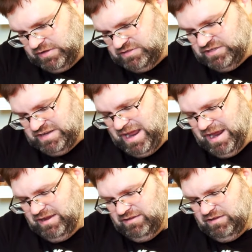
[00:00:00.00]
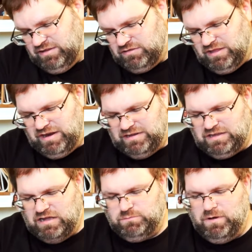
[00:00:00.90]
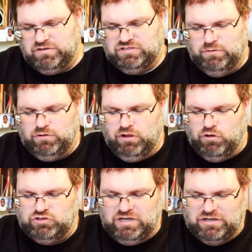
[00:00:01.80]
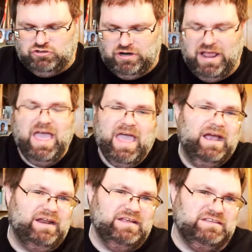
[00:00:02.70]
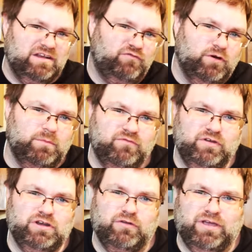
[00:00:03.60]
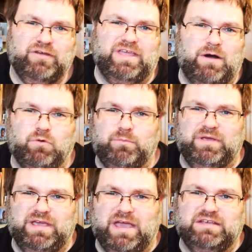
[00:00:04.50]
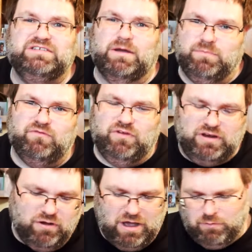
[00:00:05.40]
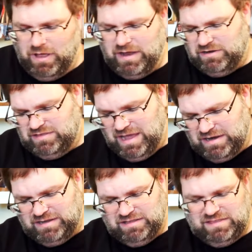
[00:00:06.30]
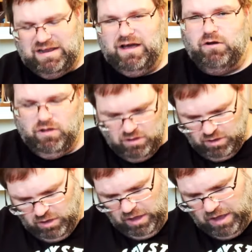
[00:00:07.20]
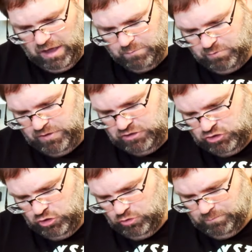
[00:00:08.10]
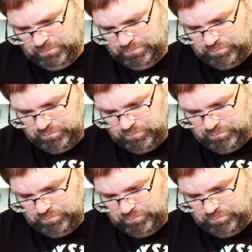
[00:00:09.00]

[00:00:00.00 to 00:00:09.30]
today that I talked about, because they were closed yesterday. And I did film a video there. That will be a separate video. I will edit that and get that out pretty soon.